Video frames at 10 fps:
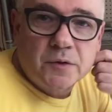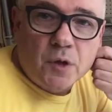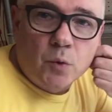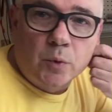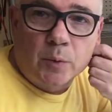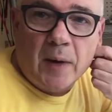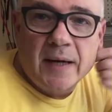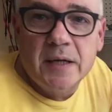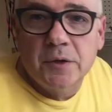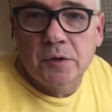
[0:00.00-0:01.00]
so we're
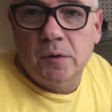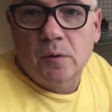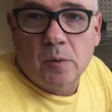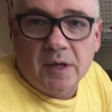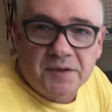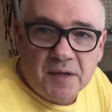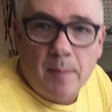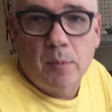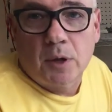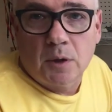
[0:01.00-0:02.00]
ready to
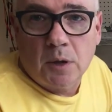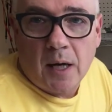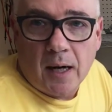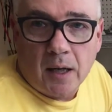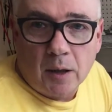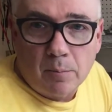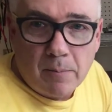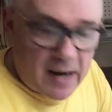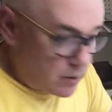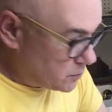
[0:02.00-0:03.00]
assemble our
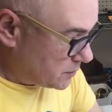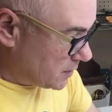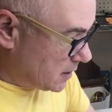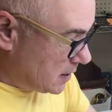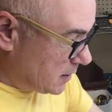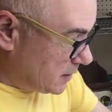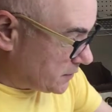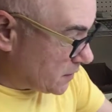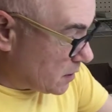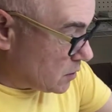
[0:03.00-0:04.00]
mount.
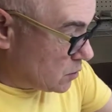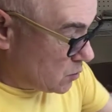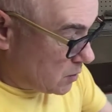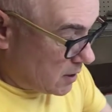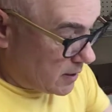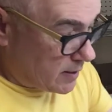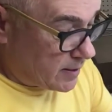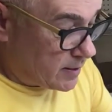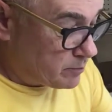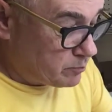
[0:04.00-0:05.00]
So
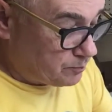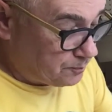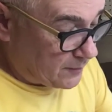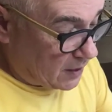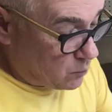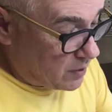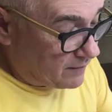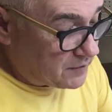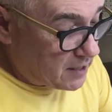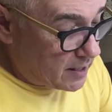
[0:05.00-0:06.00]
what
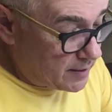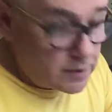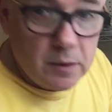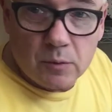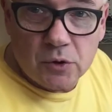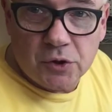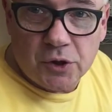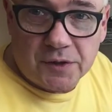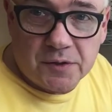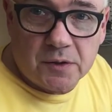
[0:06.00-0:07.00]
I've done
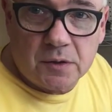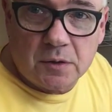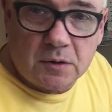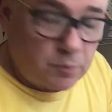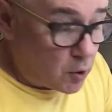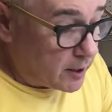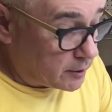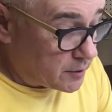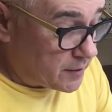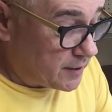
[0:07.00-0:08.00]
just
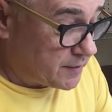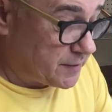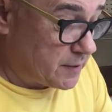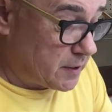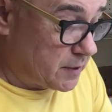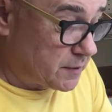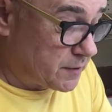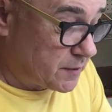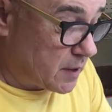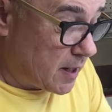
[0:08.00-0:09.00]
prior to this
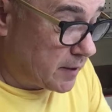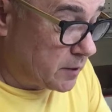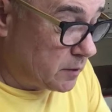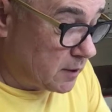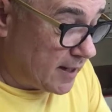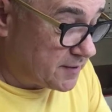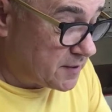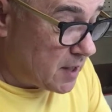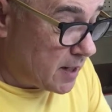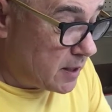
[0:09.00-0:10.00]
is
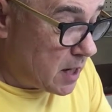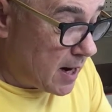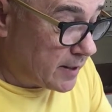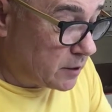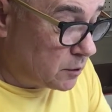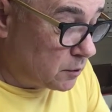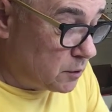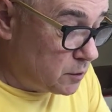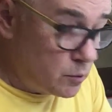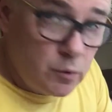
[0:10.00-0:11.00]
last night I
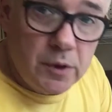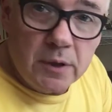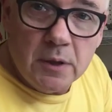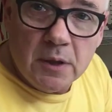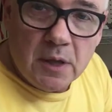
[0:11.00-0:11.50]
glued